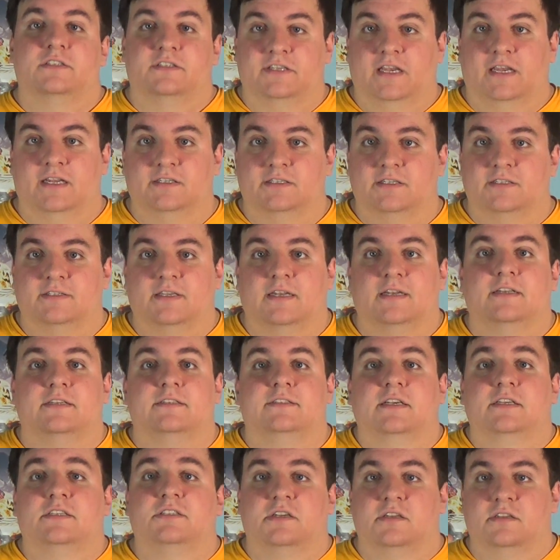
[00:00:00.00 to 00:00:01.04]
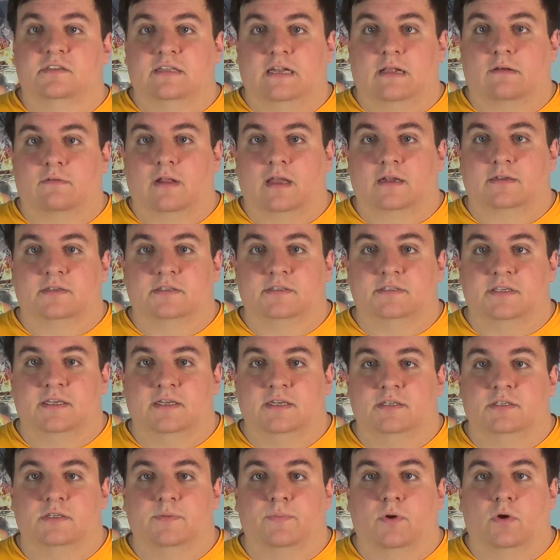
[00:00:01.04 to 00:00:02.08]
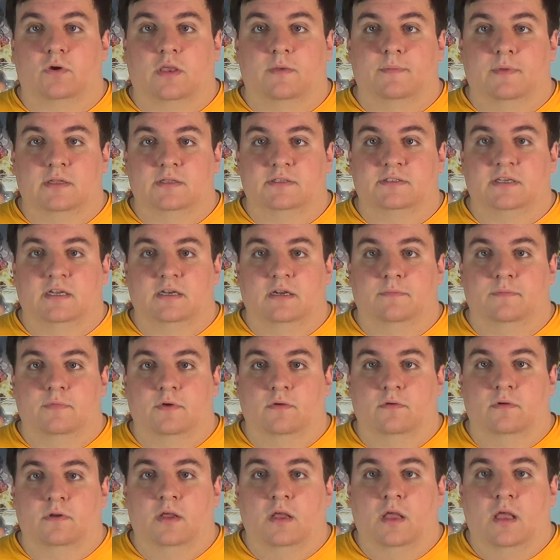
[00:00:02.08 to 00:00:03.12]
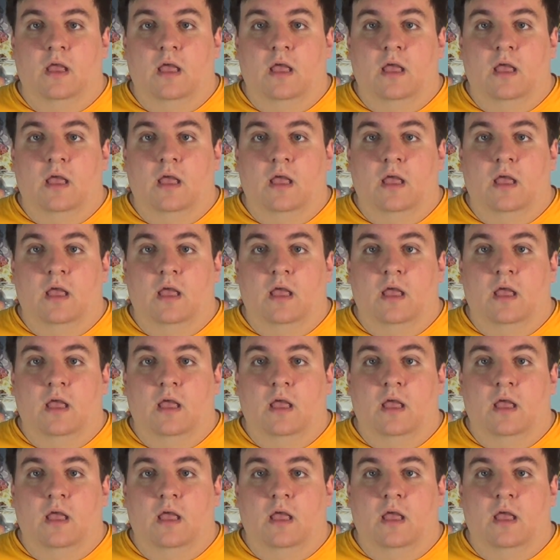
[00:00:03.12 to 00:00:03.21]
changes and additions that I would like to see to Pokemon Sun and Moon.